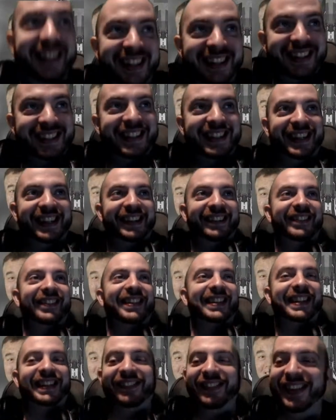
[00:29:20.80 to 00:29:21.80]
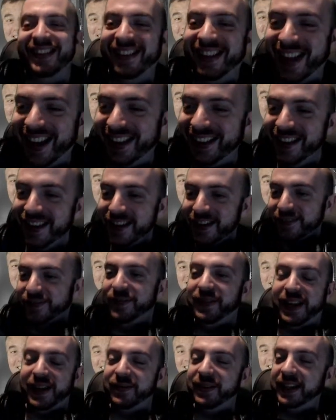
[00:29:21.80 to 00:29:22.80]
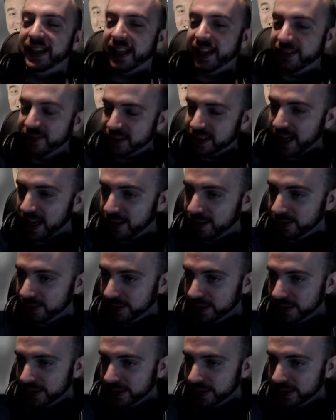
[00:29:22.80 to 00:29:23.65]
So that's what you get for becoming king of channel.